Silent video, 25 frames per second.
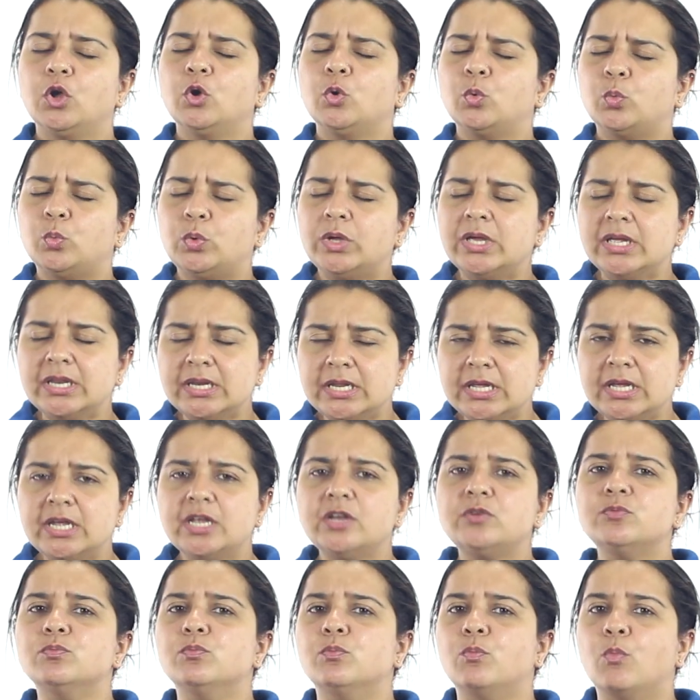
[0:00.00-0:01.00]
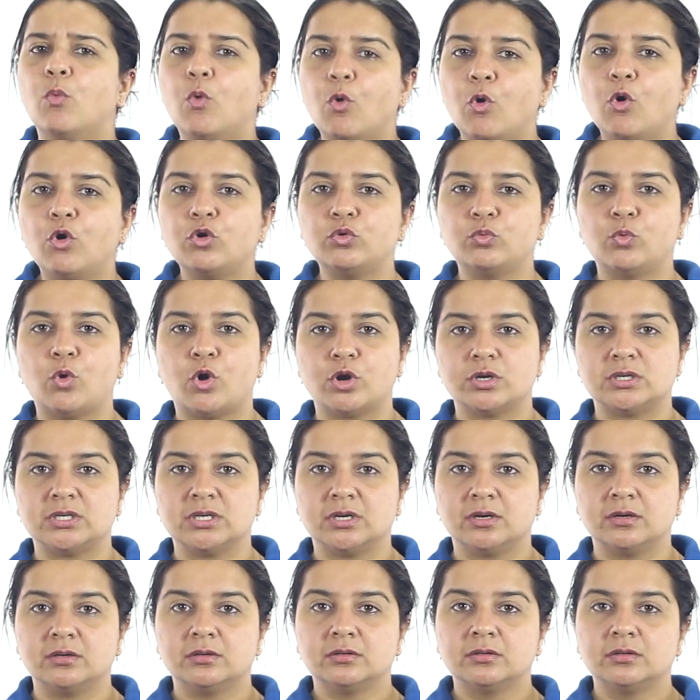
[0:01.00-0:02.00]
We need more
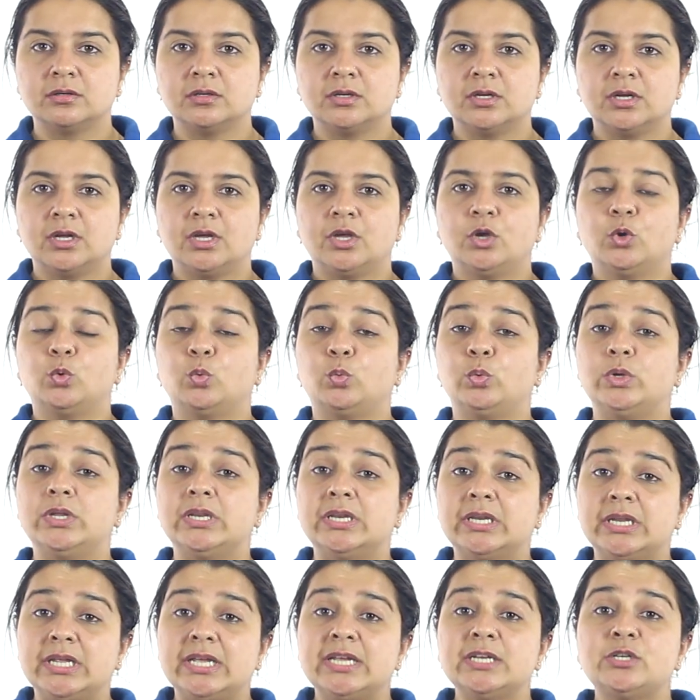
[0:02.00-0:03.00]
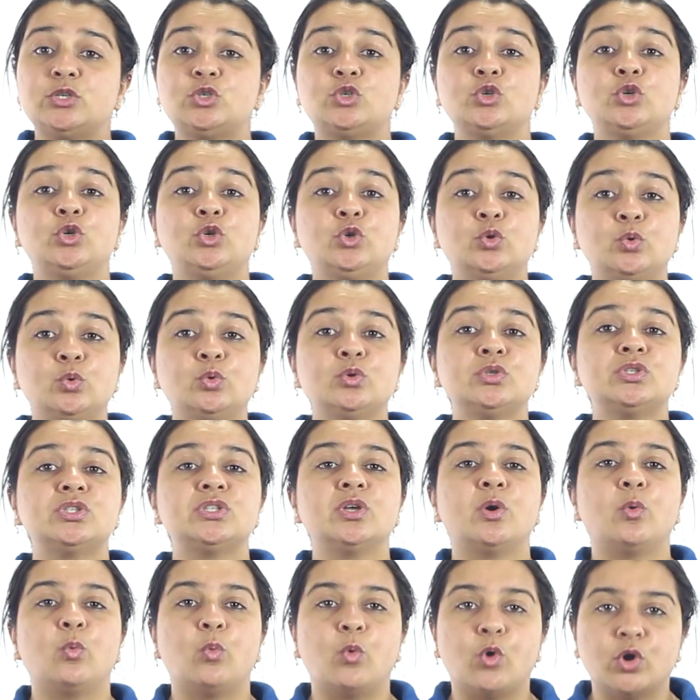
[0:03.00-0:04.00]
water. We need to use
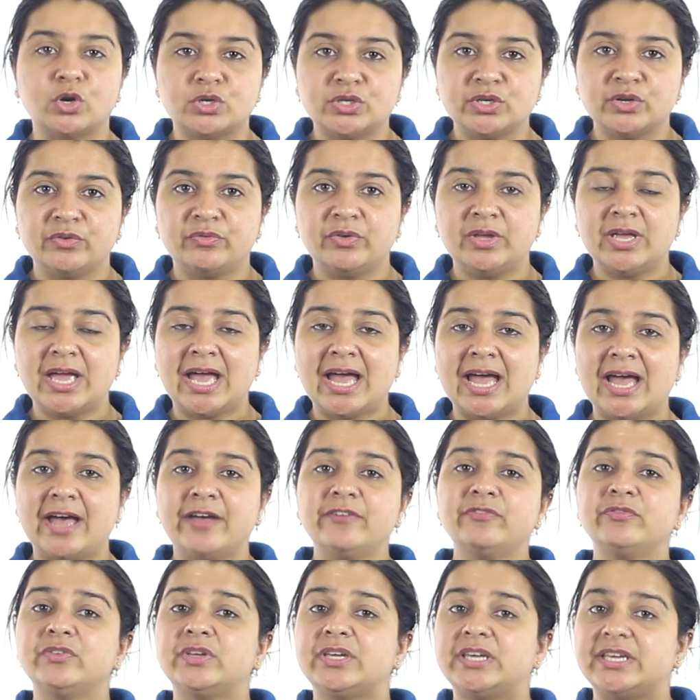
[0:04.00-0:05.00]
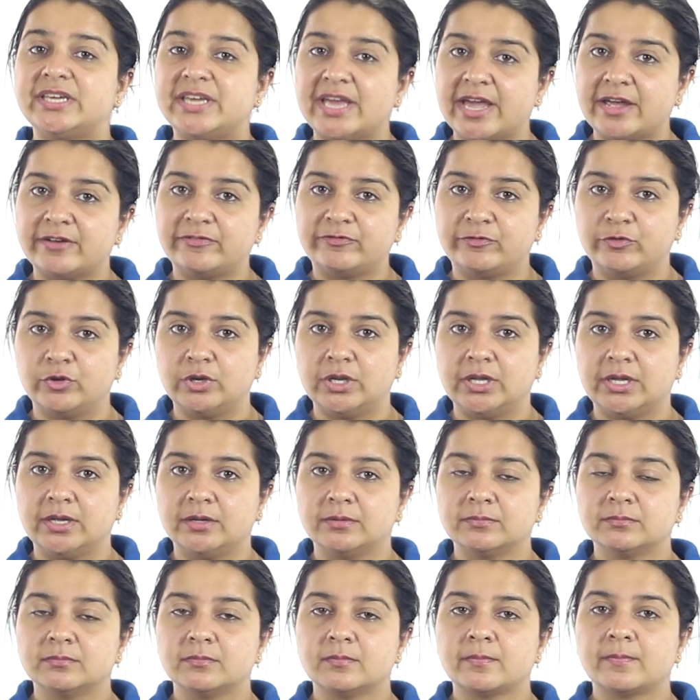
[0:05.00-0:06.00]
the water we have carefully.
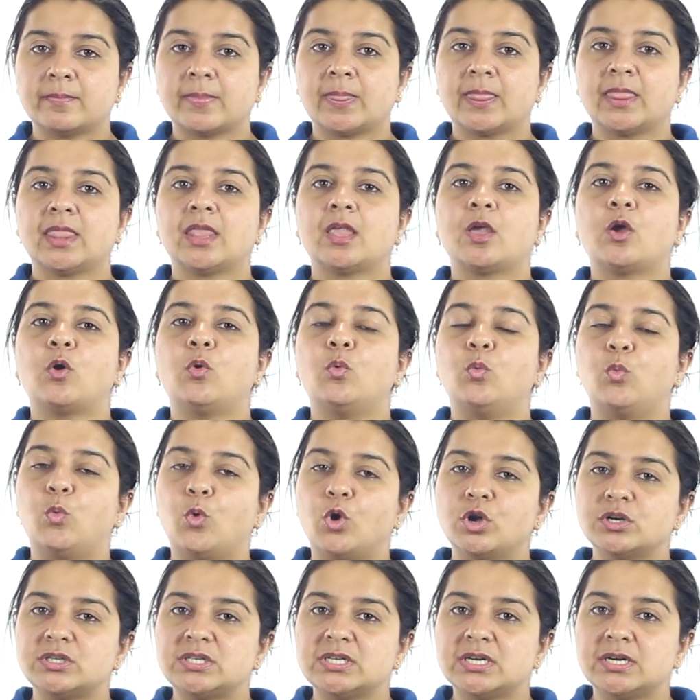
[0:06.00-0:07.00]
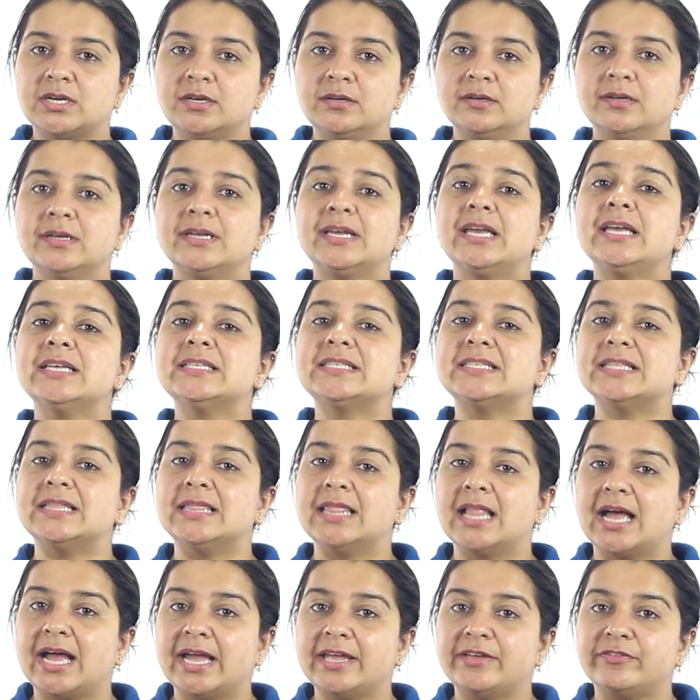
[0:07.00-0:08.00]
Water is
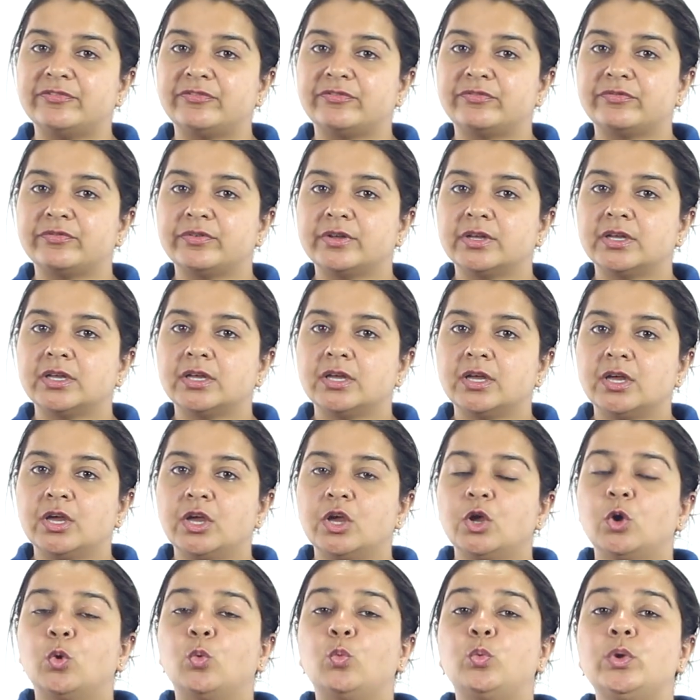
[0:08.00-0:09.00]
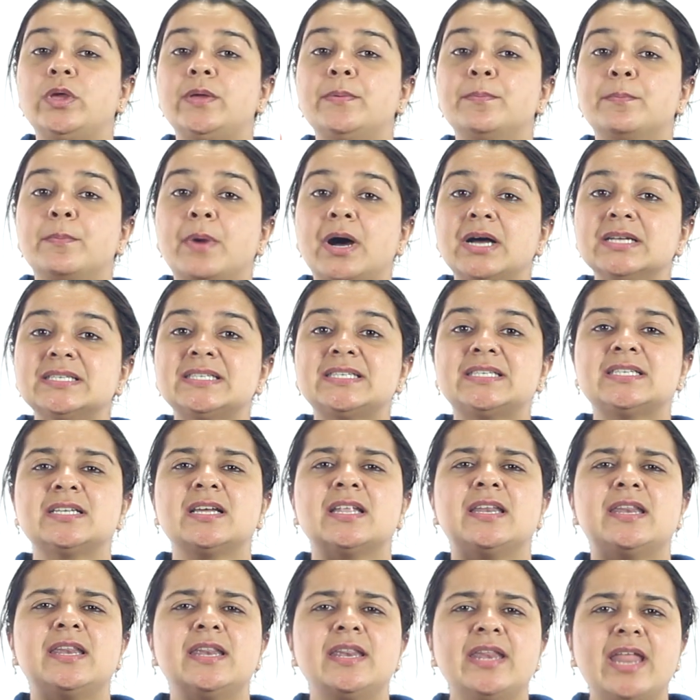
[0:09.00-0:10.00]
life. We must
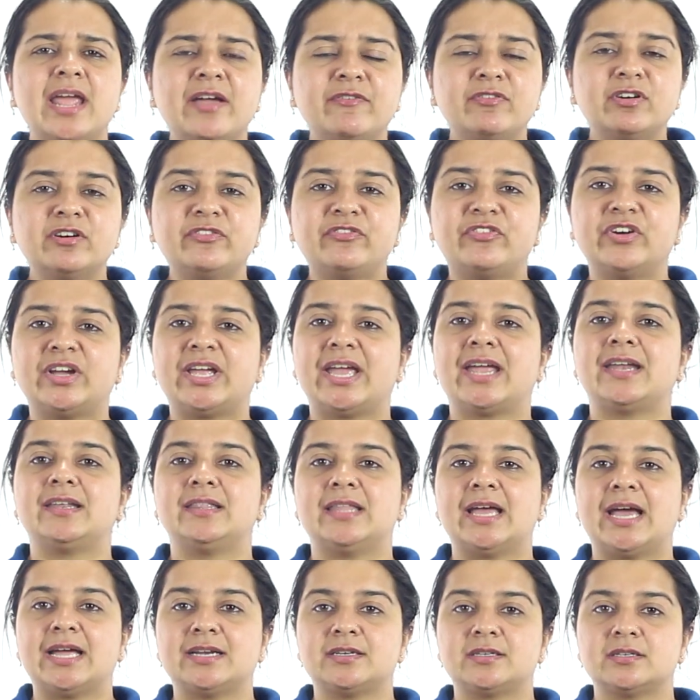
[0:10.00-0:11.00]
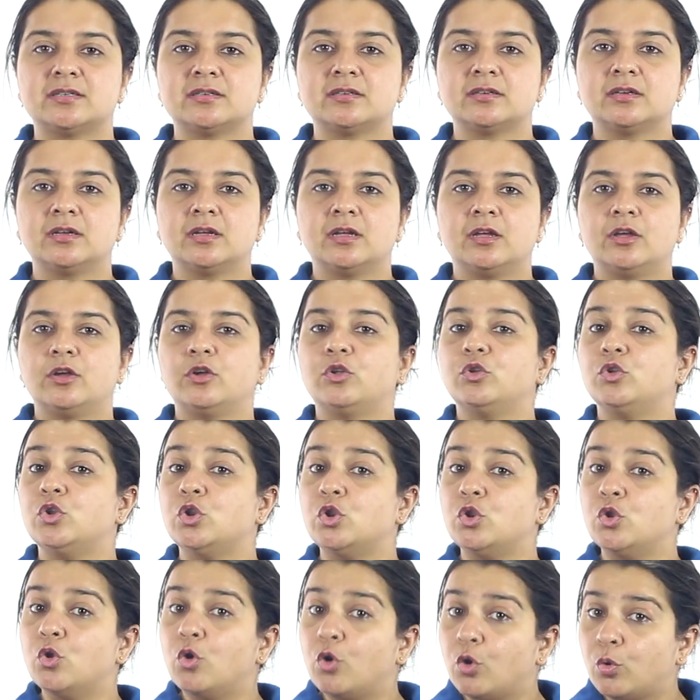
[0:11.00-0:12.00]
never forget that.
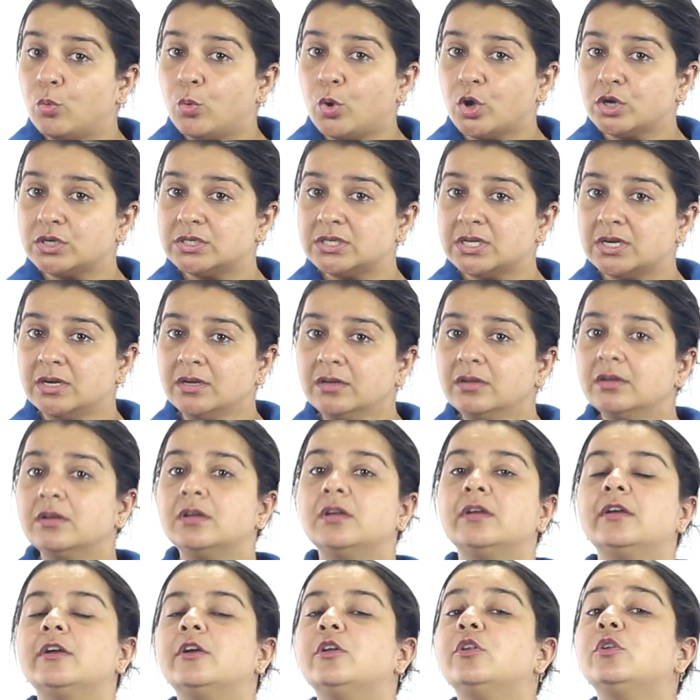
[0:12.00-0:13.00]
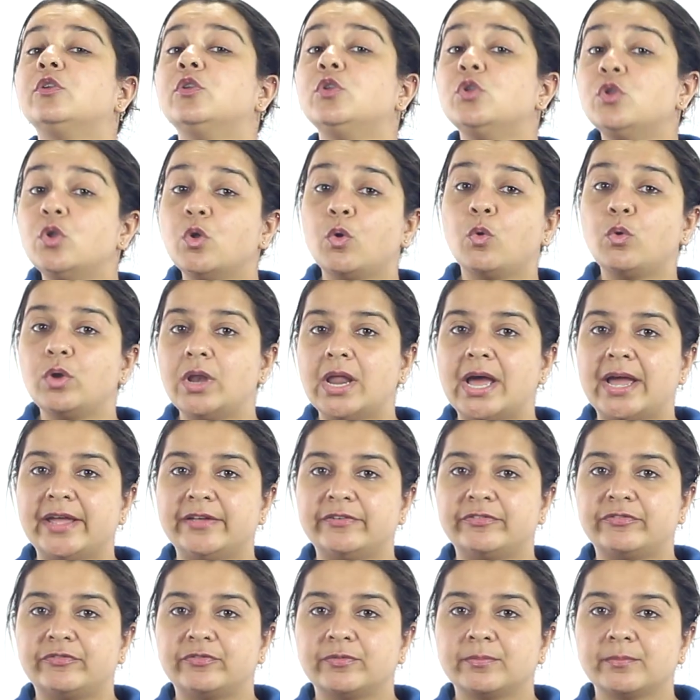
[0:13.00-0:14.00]
No water, no
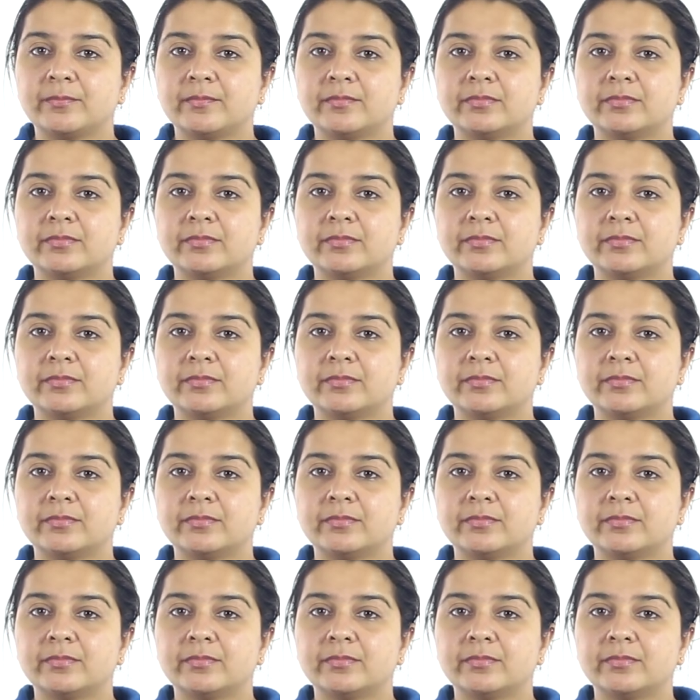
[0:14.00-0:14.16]
life.